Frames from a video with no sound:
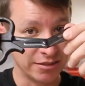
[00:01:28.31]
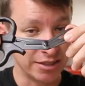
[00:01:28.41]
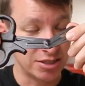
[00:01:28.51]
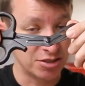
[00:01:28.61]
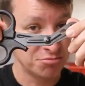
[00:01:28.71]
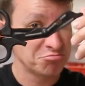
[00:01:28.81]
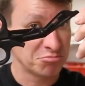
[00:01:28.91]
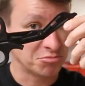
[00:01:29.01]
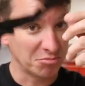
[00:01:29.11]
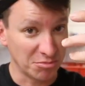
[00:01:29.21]
This is
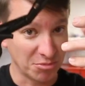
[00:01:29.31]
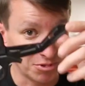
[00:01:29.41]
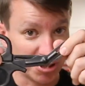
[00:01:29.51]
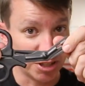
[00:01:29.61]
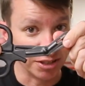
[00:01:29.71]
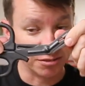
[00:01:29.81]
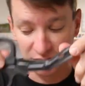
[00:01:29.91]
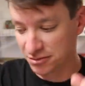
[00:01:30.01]
good.